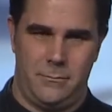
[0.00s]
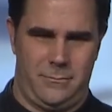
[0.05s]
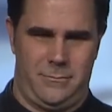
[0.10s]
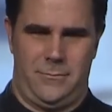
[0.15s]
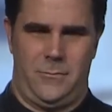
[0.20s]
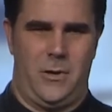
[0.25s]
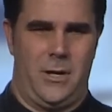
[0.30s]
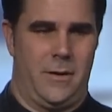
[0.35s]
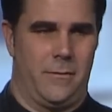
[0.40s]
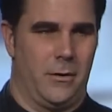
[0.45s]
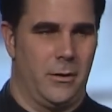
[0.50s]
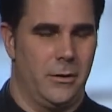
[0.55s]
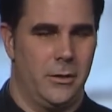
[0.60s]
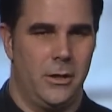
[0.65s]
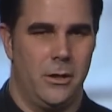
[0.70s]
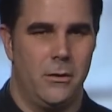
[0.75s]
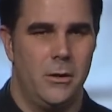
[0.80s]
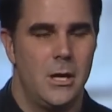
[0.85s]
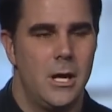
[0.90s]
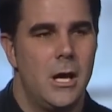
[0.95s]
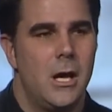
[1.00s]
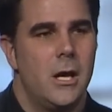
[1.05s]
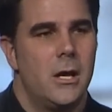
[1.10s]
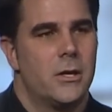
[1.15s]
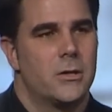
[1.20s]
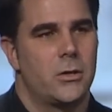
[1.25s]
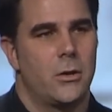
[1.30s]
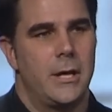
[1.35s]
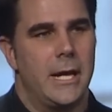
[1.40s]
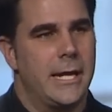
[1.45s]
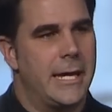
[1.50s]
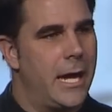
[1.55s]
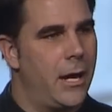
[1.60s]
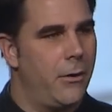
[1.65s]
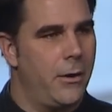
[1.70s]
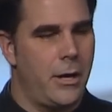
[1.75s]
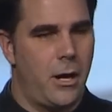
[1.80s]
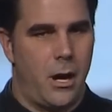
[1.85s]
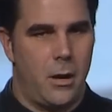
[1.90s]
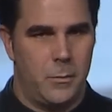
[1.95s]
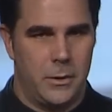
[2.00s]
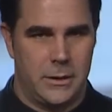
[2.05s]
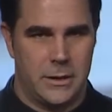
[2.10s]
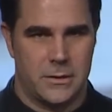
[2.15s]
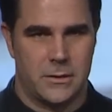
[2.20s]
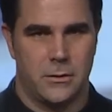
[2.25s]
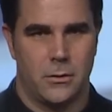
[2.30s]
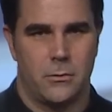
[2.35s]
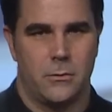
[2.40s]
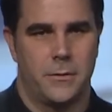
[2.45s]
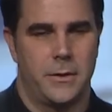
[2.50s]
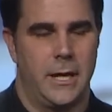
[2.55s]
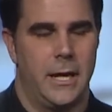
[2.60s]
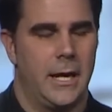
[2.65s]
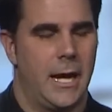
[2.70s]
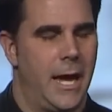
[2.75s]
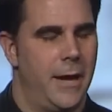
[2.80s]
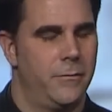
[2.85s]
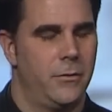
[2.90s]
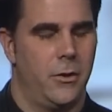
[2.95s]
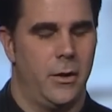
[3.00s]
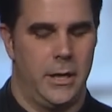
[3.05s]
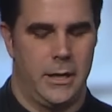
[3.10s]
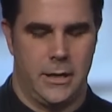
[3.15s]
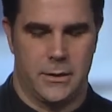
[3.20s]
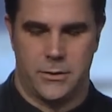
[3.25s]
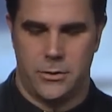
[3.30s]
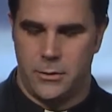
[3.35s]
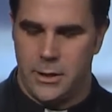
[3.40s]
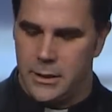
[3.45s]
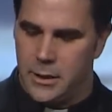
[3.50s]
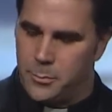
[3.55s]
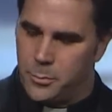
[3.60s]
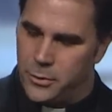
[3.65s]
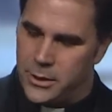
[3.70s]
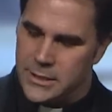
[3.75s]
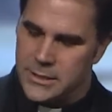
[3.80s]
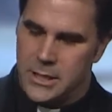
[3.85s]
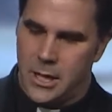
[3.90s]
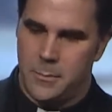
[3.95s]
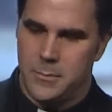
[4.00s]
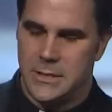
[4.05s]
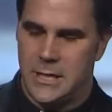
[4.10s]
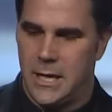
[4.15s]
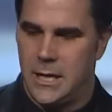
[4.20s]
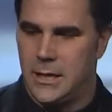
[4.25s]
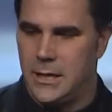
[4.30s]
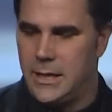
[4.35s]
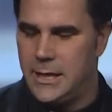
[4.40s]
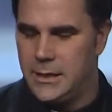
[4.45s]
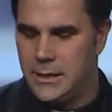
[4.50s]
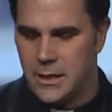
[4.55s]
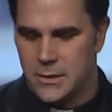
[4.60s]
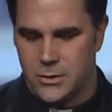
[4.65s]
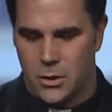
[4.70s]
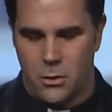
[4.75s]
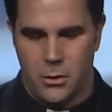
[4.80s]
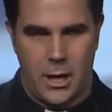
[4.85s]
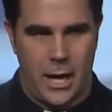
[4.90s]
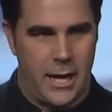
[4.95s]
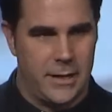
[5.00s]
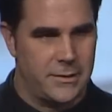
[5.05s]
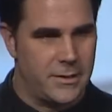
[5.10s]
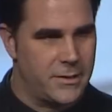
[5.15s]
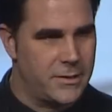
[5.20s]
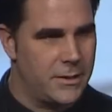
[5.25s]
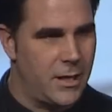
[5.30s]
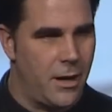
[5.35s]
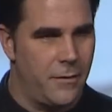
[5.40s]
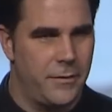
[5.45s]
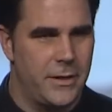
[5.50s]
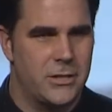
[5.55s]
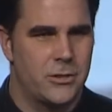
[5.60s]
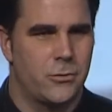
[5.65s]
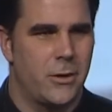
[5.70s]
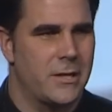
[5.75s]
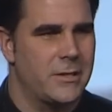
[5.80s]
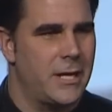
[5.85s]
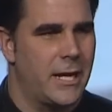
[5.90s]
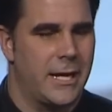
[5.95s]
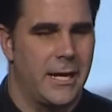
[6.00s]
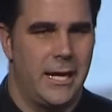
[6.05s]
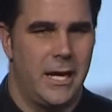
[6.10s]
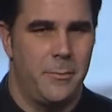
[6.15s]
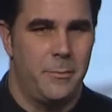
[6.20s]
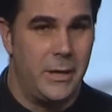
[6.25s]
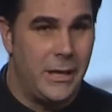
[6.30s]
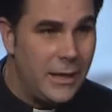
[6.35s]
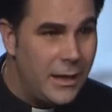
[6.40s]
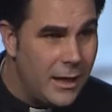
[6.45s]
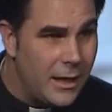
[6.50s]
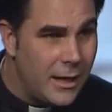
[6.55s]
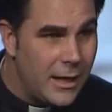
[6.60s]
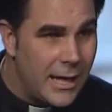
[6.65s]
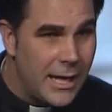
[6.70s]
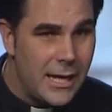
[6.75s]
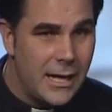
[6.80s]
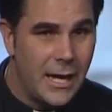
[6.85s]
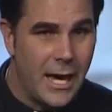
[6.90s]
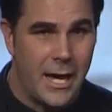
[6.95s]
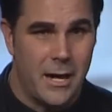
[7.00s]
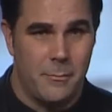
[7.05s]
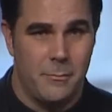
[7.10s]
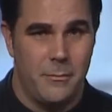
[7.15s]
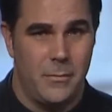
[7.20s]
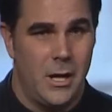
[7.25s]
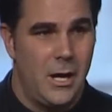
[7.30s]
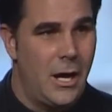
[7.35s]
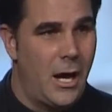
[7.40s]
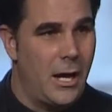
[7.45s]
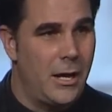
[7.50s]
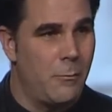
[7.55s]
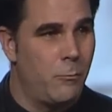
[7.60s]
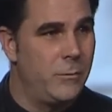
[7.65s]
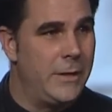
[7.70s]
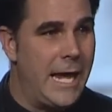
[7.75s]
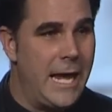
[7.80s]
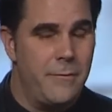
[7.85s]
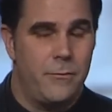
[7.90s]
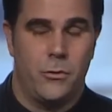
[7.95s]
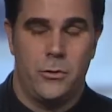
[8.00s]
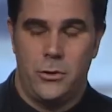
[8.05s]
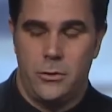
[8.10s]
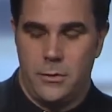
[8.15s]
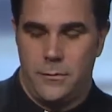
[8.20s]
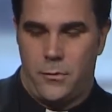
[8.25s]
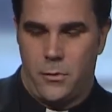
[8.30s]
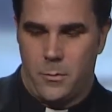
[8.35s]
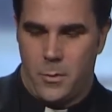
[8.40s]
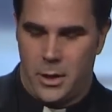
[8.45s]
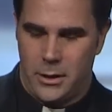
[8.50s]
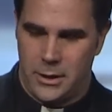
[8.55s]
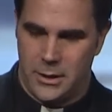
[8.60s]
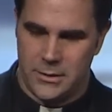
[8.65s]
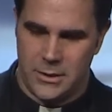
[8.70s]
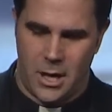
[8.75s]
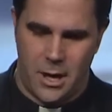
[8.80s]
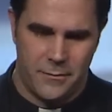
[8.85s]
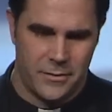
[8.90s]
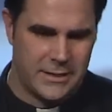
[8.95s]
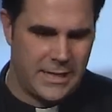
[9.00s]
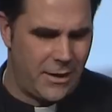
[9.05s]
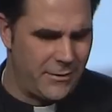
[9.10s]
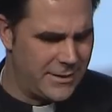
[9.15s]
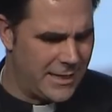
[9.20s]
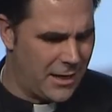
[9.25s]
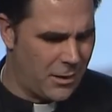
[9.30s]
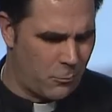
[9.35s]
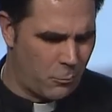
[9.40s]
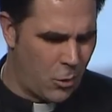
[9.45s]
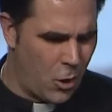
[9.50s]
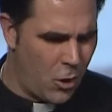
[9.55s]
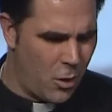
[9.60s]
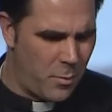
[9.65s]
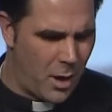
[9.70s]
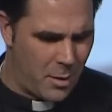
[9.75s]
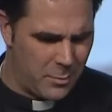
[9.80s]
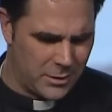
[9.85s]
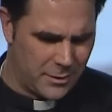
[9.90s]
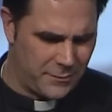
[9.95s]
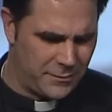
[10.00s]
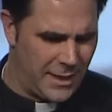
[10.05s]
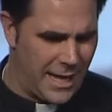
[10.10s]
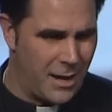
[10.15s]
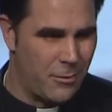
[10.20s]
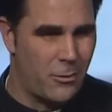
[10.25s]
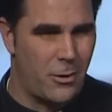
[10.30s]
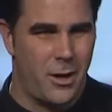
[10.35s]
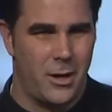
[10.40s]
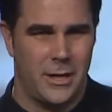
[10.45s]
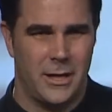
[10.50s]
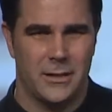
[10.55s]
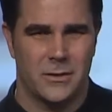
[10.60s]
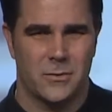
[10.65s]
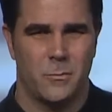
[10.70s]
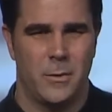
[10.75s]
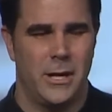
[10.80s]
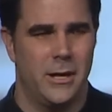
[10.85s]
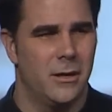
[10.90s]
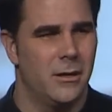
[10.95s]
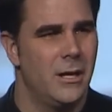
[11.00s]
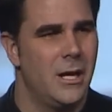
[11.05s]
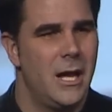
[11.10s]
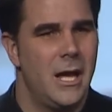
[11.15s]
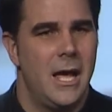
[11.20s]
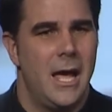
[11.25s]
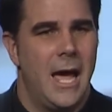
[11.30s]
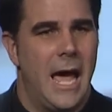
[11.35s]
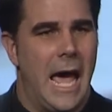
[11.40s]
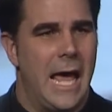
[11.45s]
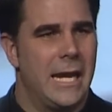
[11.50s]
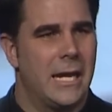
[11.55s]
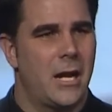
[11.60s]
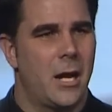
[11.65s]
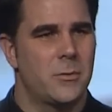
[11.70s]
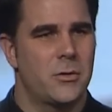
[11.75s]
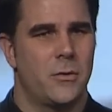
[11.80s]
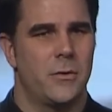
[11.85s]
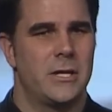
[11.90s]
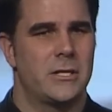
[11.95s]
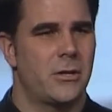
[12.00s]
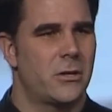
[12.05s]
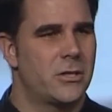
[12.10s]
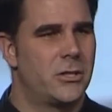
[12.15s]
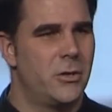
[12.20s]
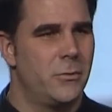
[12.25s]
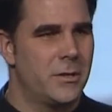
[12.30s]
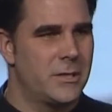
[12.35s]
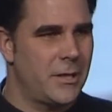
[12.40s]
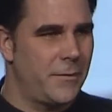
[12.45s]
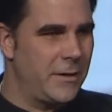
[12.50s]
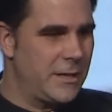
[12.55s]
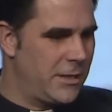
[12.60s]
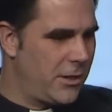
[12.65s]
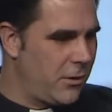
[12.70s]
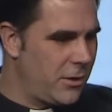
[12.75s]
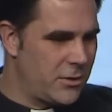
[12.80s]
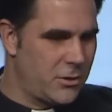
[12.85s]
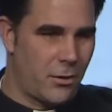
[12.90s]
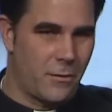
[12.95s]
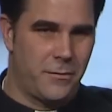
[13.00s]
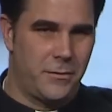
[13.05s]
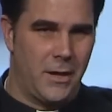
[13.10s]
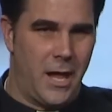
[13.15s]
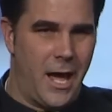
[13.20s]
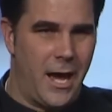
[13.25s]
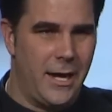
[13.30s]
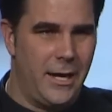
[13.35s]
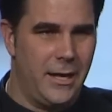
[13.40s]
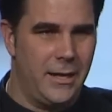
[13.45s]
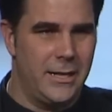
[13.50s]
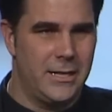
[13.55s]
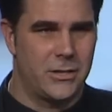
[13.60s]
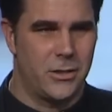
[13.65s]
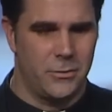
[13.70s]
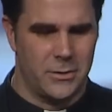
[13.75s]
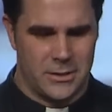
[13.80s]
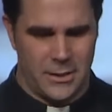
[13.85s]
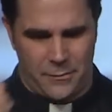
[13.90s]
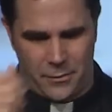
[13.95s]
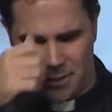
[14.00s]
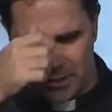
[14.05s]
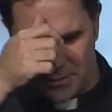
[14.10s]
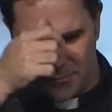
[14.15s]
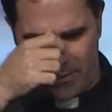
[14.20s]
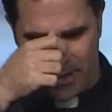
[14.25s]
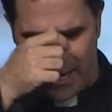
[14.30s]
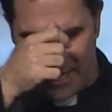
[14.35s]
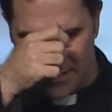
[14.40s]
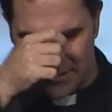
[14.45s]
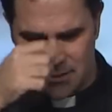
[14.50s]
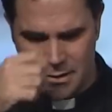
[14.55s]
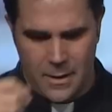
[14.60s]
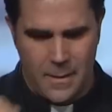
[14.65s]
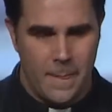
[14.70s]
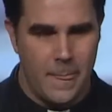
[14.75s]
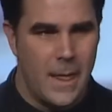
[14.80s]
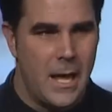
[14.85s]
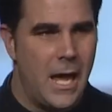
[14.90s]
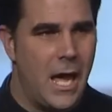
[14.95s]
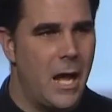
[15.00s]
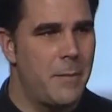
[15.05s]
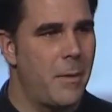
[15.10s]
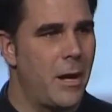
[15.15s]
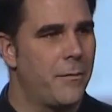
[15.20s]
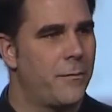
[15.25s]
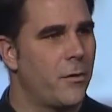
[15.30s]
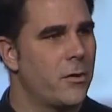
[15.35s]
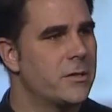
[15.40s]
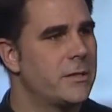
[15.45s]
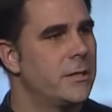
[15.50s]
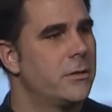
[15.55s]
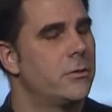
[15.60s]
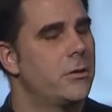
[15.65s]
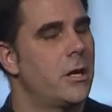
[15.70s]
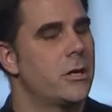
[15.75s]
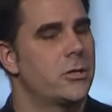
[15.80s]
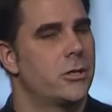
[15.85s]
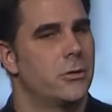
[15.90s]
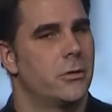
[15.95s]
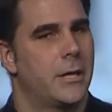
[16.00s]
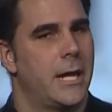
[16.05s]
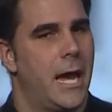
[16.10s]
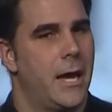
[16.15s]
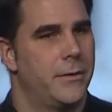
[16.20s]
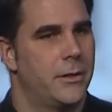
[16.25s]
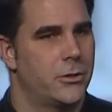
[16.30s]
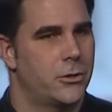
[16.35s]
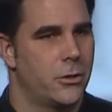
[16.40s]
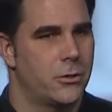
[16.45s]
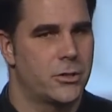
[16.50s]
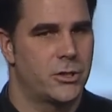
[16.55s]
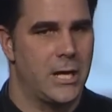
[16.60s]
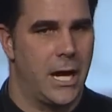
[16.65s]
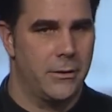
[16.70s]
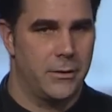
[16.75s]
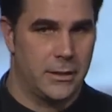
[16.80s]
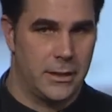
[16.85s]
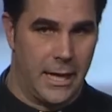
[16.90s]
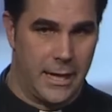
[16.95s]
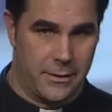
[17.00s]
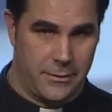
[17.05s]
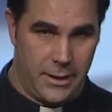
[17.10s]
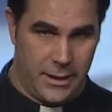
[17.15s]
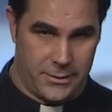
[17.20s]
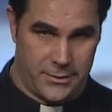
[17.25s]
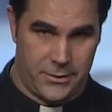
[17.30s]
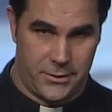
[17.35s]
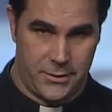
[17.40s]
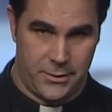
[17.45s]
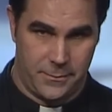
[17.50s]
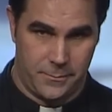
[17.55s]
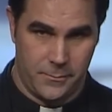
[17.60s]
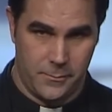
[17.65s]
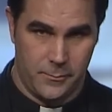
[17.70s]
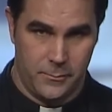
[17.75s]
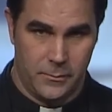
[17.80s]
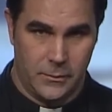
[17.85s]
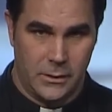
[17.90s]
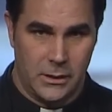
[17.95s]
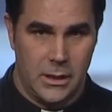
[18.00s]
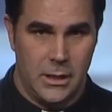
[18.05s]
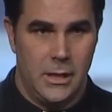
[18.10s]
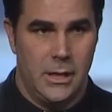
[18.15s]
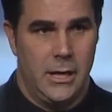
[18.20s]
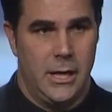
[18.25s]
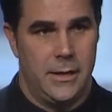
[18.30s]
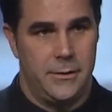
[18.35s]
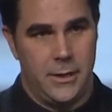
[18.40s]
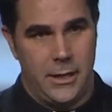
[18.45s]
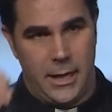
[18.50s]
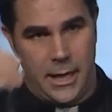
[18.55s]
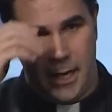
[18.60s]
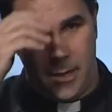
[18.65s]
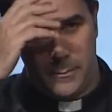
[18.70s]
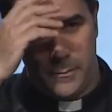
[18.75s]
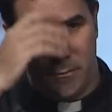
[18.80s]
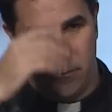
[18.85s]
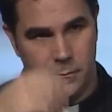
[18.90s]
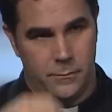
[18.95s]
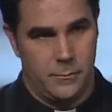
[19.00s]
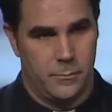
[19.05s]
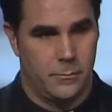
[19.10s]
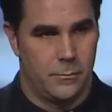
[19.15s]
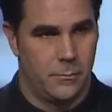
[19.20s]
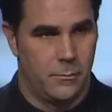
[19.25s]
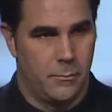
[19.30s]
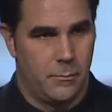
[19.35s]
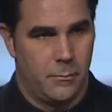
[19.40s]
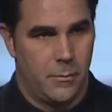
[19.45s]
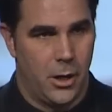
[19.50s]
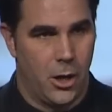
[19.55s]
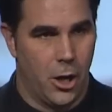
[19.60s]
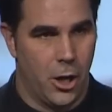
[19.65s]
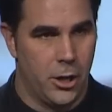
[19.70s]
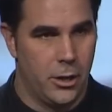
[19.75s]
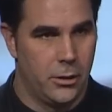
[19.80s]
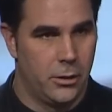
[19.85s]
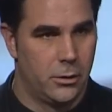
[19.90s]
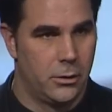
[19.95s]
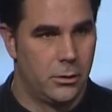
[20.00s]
whatever, you know? So they carry on with this little thing. I have no idea. So then the priest comes in and he does all kinds of stuff. He's dressed like a hippie. He had a naval uniform on in his office. Now he's got a robe on with a flower on it. It's weird. And he comes over, he starts doing stuff. He's going to start flying. He's doing stuff on his face. And my first introduction to a Catholic church sounded like this. In the name of Mary.